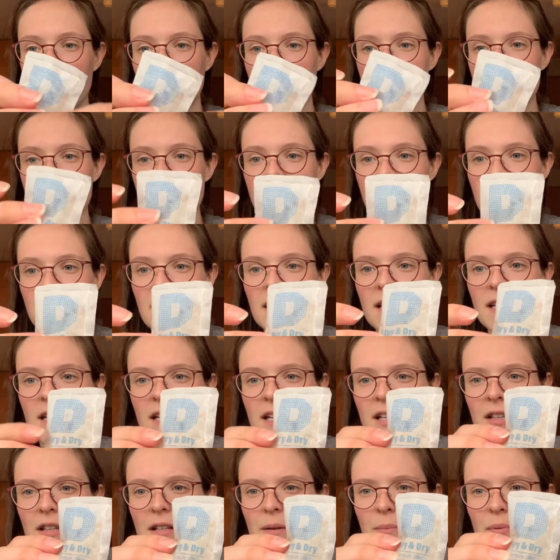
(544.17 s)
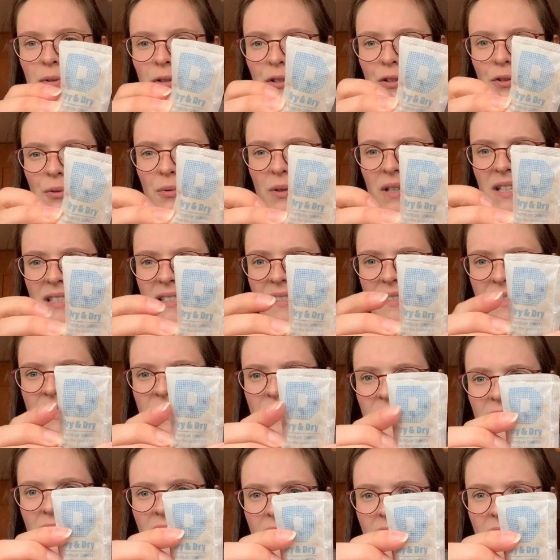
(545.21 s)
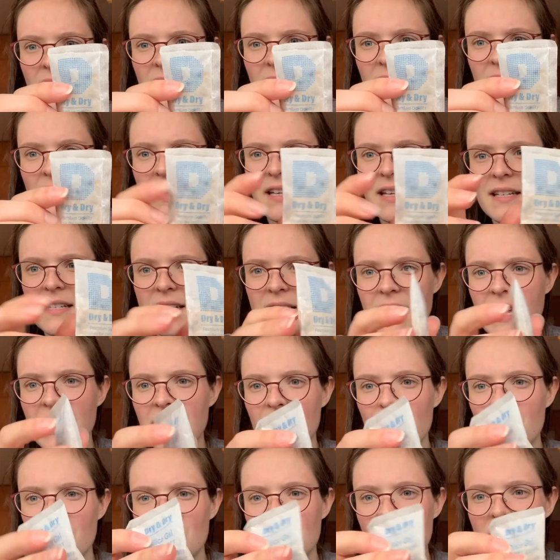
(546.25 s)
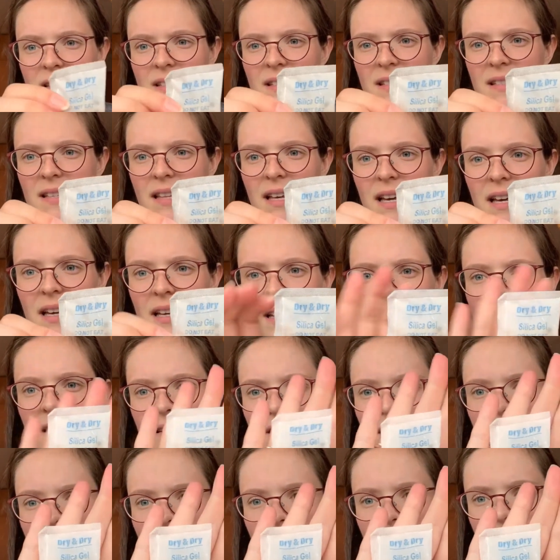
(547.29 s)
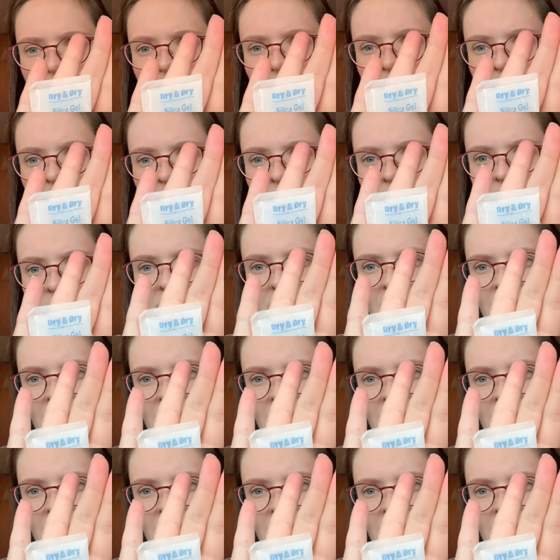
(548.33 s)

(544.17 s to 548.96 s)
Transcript: can't see, the blue ones indicate ones that